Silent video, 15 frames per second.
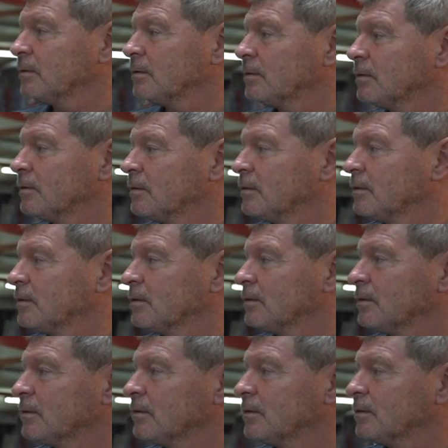
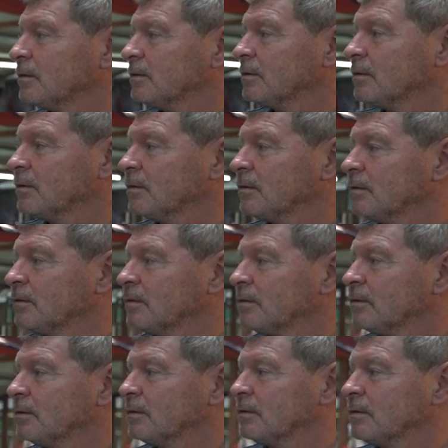
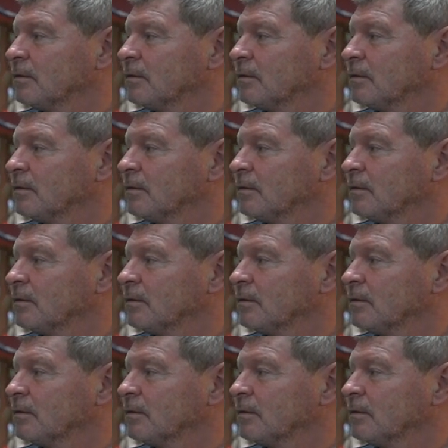No words are spoken by the person on screen.